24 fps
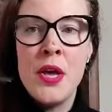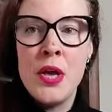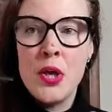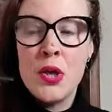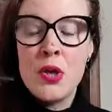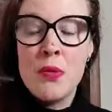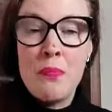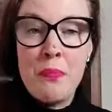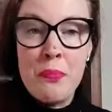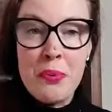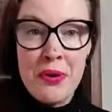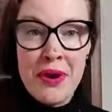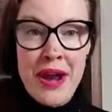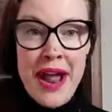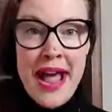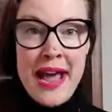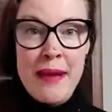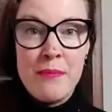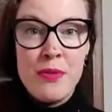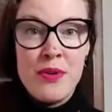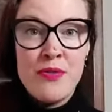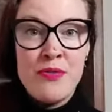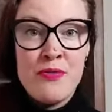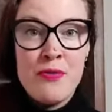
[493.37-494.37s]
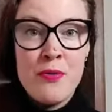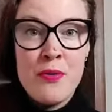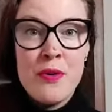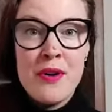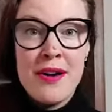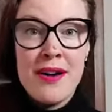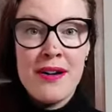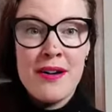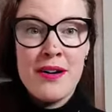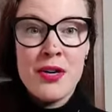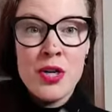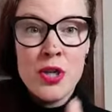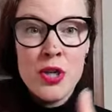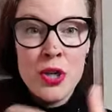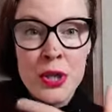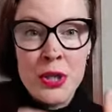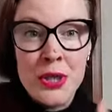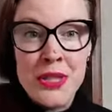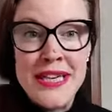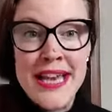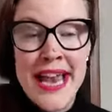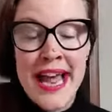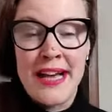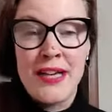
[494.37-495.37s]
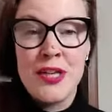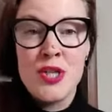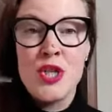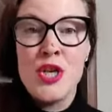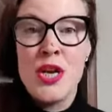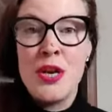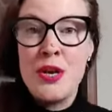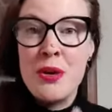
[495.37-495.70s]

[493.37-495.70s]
you're primed for connection,